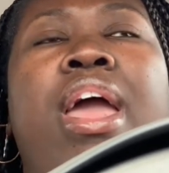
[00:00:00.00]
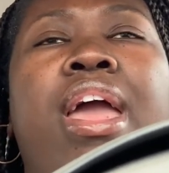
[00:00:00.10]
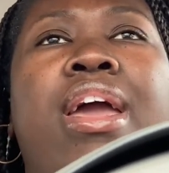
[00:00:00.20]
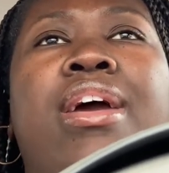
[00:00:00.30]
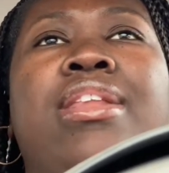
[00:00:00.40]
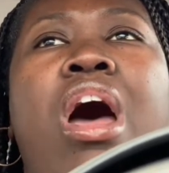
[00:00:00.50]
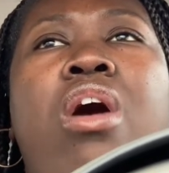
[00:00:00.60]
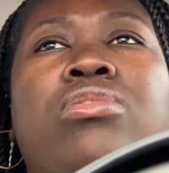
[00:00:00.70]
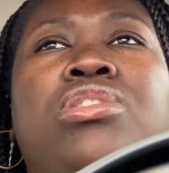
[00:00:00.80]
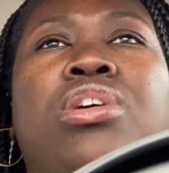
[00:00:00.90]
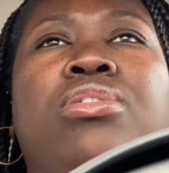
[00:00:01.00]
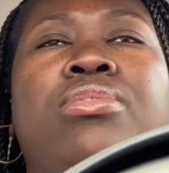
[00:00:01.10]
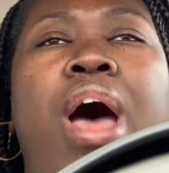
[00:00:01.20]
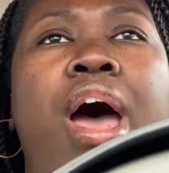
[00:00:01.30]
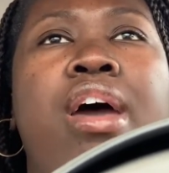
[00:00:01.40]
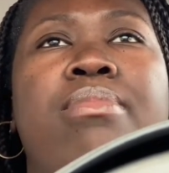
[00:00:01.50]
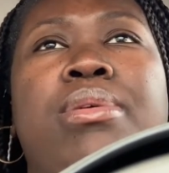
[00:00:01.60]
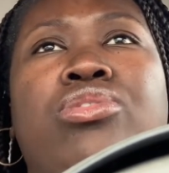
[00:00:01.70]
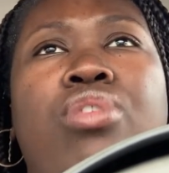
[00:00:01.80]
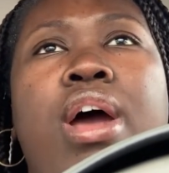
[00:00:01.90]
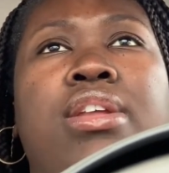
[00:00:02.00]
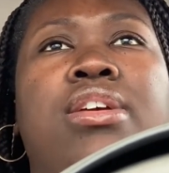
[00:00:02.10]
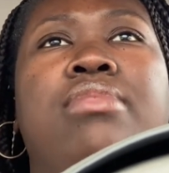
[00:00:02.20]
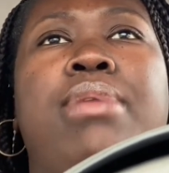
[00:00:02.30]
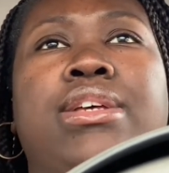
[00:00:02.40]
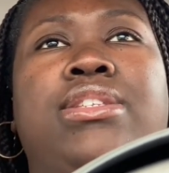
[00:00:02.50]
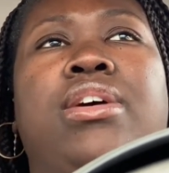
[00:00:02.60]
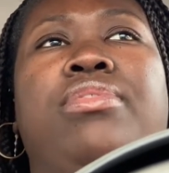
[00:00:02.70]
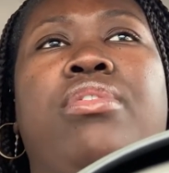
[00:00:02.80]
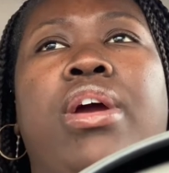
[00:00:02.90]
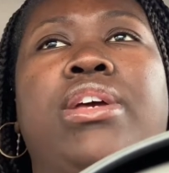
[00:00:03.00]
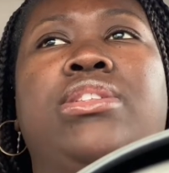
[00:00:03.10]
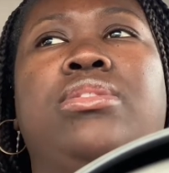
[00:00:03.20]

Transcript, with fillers: And also, I have been trying to give myself grace,